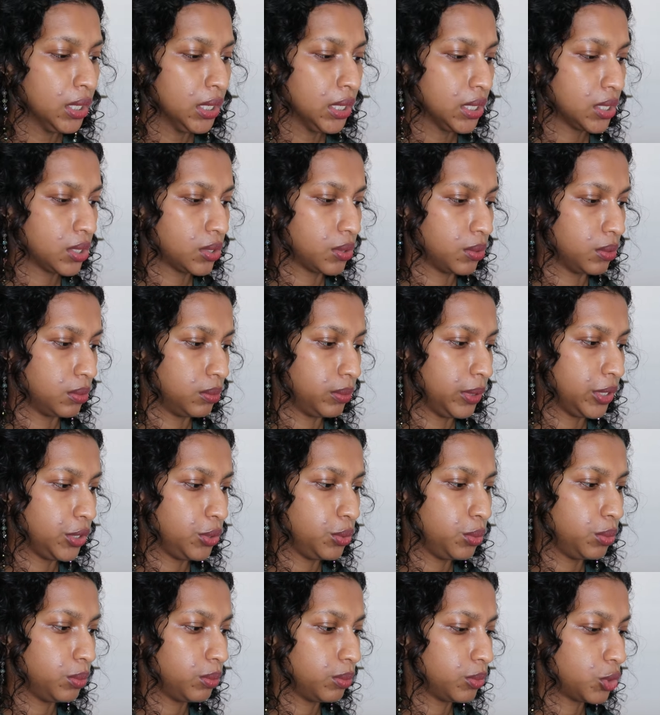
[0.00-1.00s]
So when
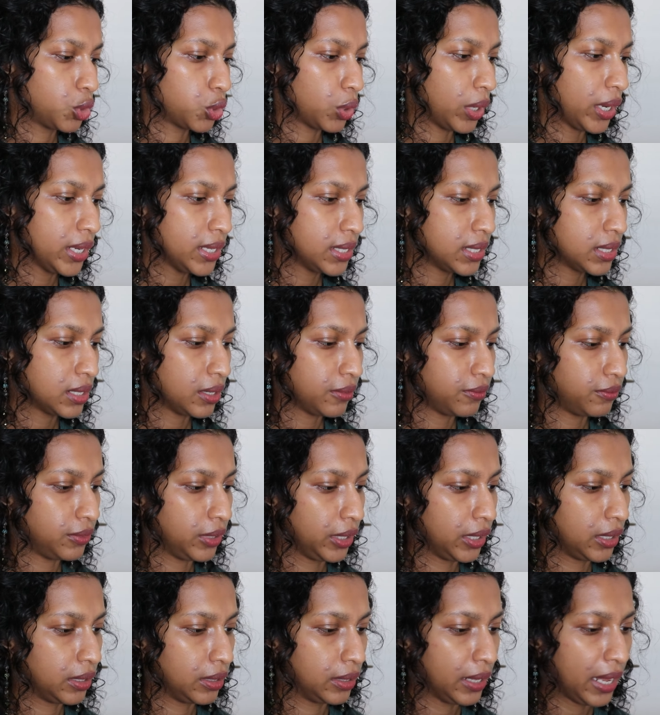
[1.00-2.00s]
you try stuff
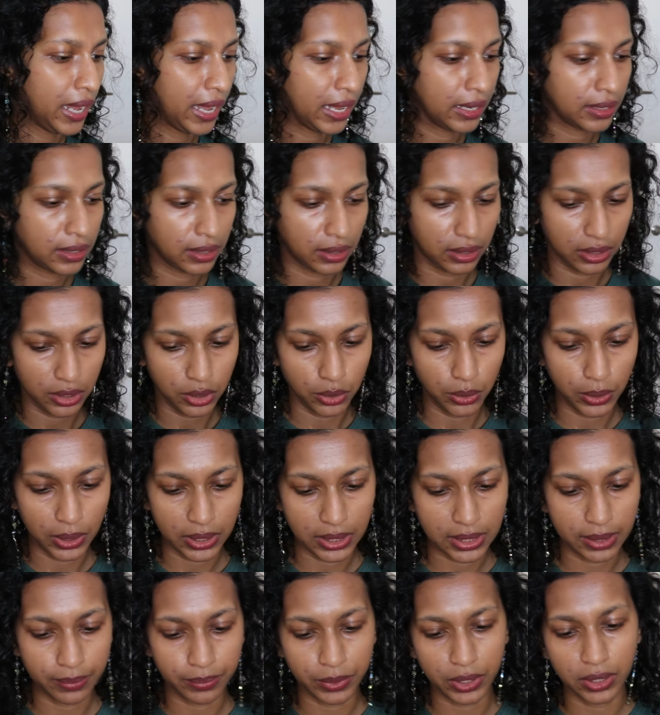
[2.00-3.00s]
like that, and then you
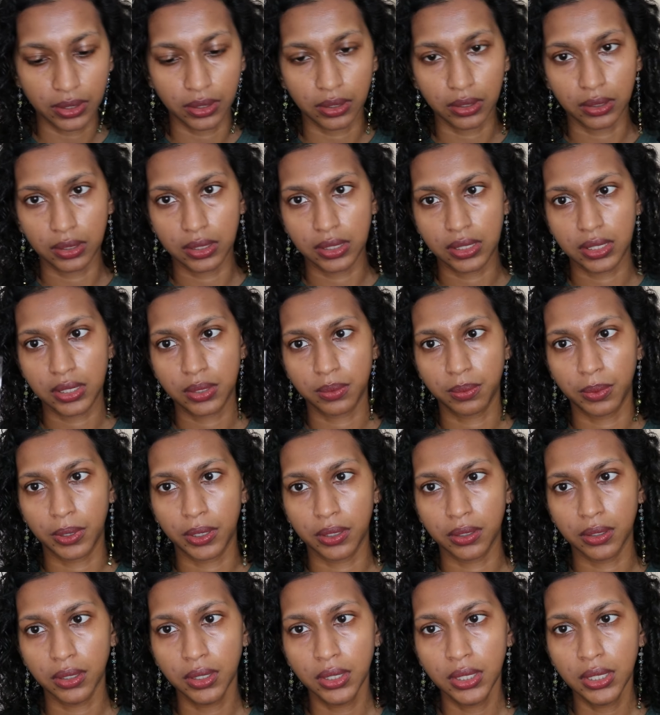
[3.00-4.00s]
get something like this
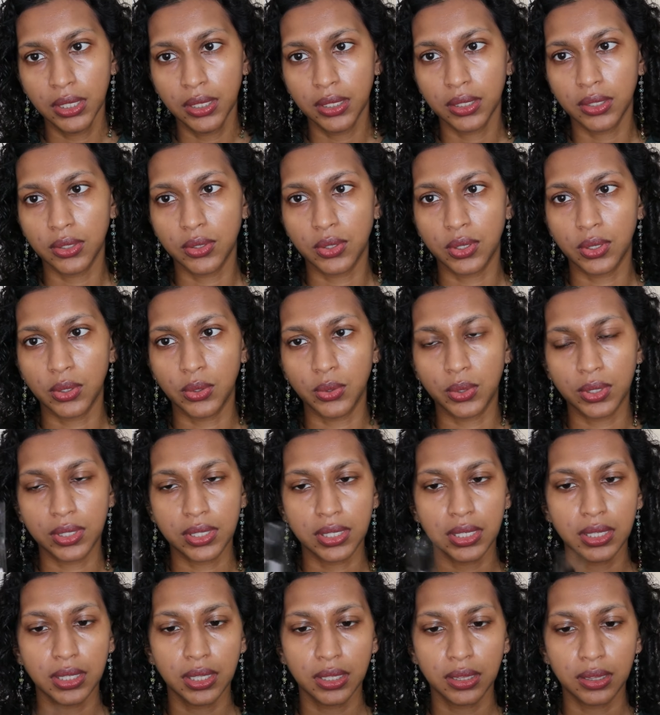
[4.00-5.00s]
where you can
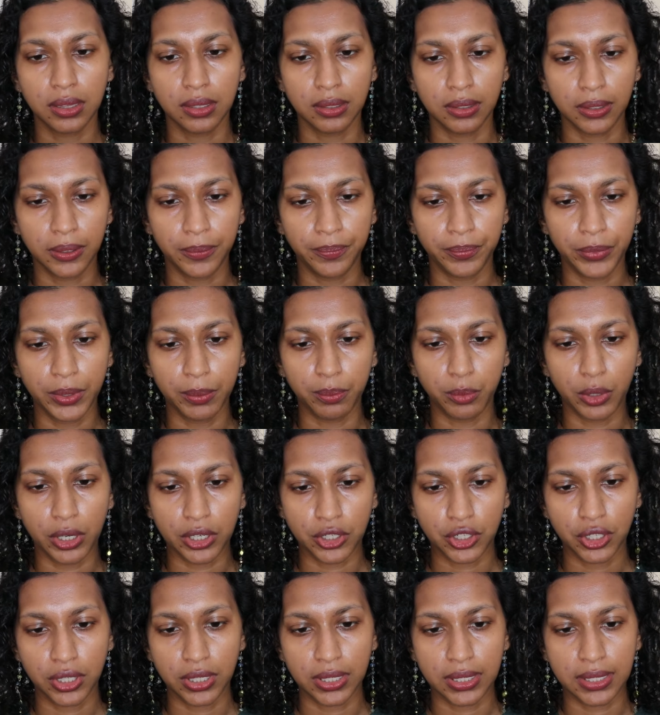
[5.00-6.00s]
see that the
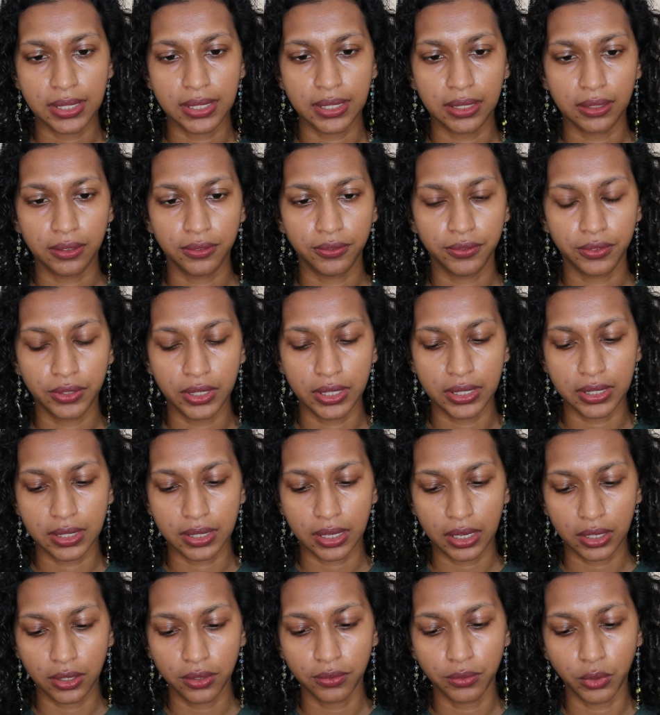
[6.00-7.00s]
brush in itself, it's
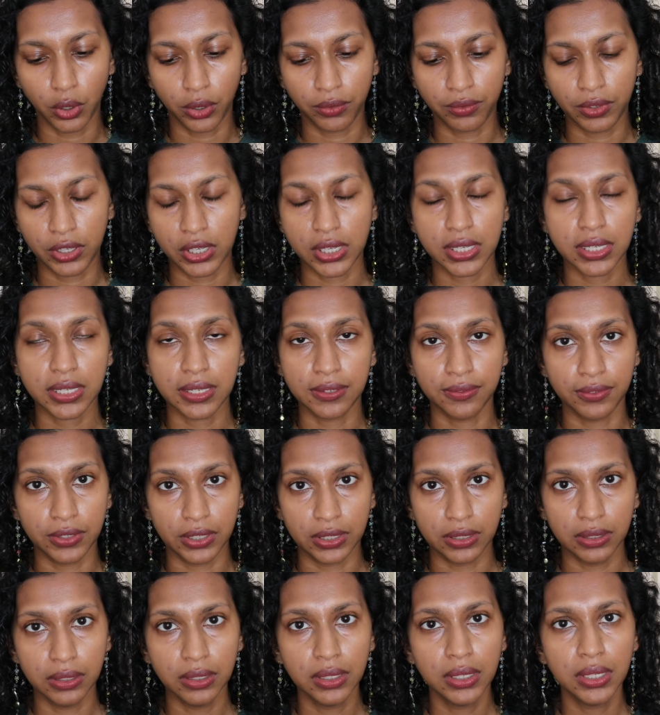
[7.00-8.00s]
kind of not very
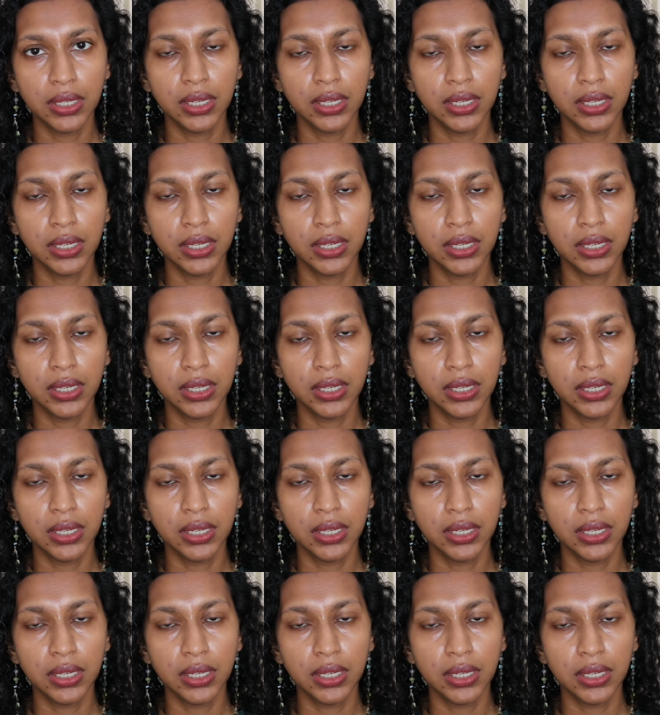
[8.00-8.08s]
even.